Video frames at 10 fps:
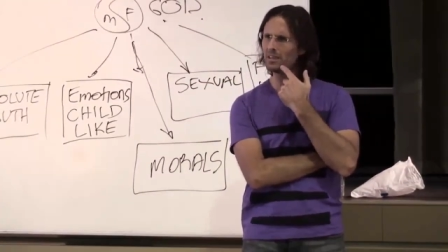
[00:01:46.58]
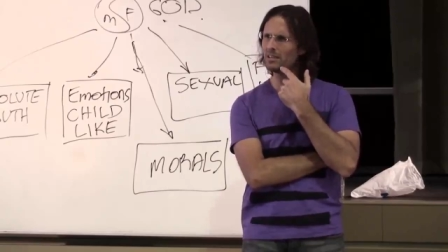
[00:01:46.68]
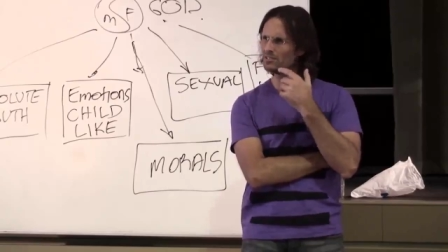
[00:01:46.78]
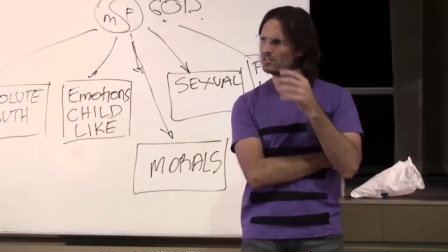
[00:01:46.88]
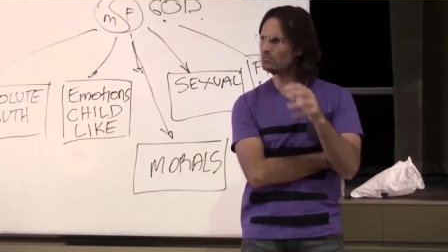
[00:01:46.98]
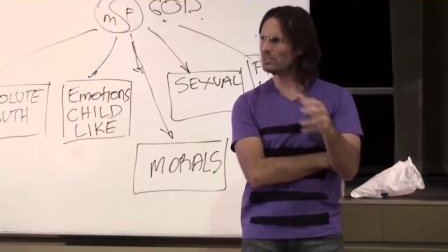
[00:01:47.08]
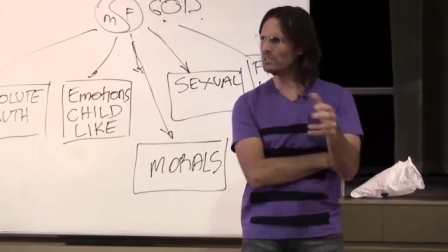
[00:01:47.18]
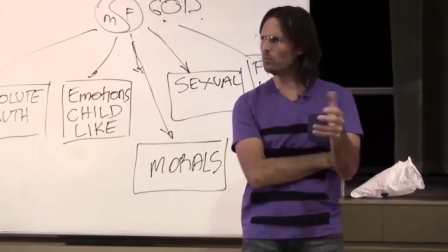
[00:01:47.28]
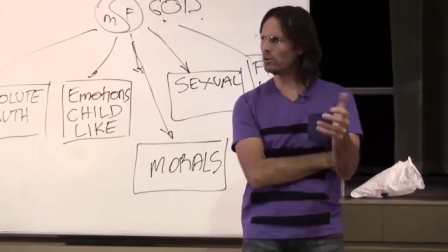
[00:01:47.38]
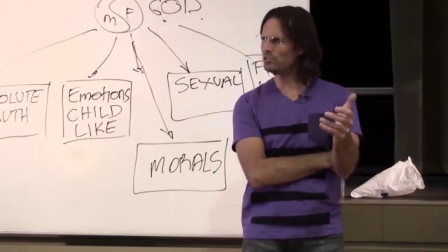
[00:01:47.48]
is this
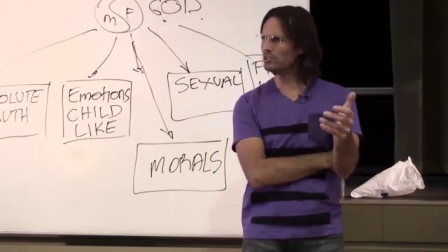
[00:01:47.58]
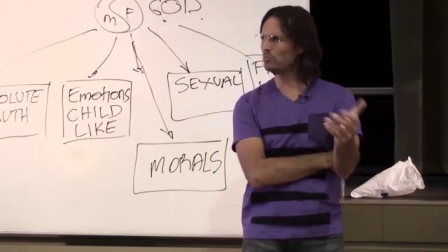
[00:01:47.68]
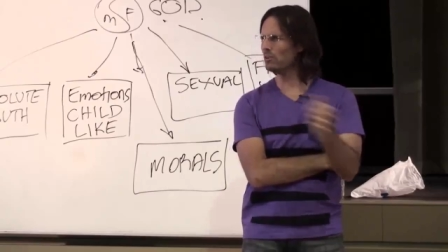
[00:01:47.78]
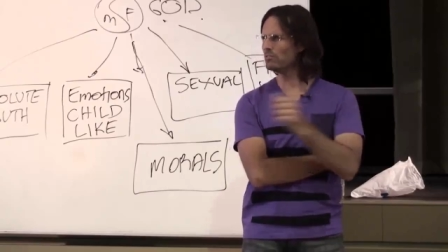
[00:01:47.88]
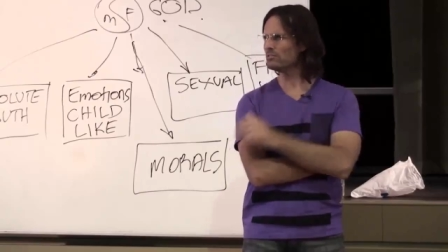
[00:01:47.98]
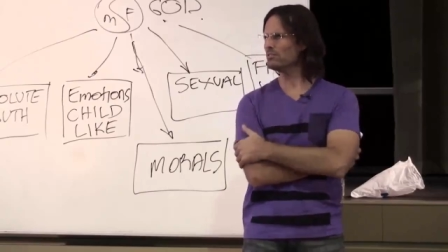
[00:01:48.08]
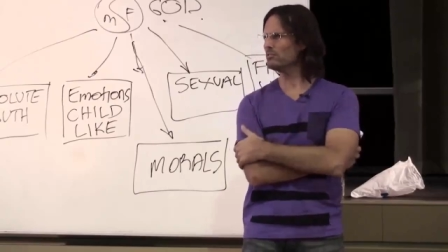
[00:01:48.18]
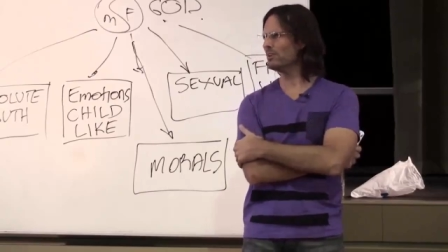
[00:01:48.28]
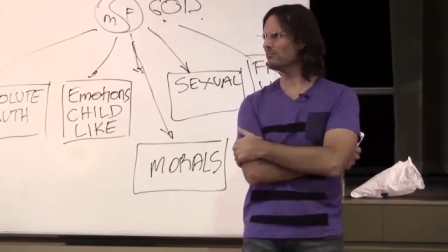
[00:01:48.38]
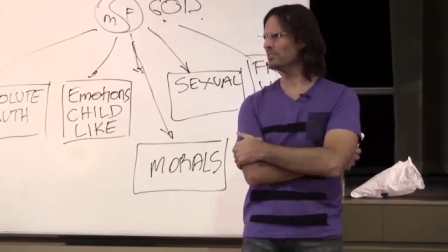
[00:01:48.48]
really what she wants to
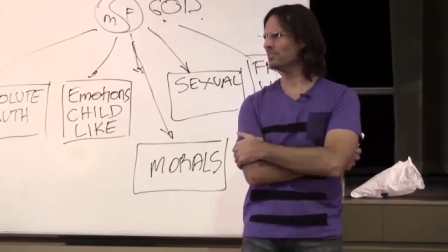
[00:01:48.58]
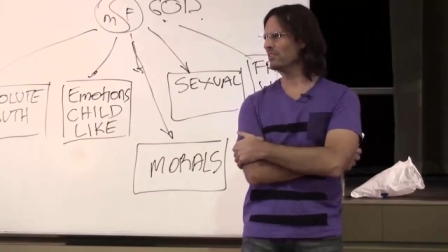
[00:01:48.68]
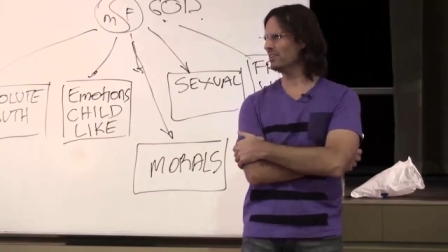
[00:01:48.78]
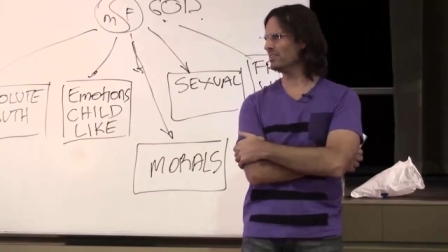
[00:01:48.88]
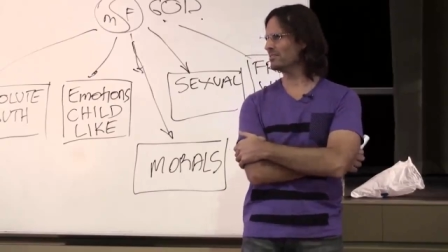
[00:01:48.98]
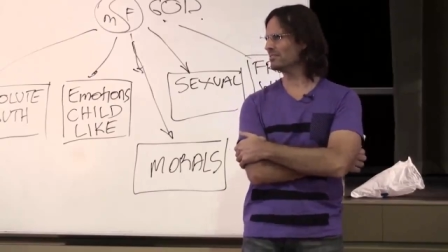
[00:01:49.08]
do every night?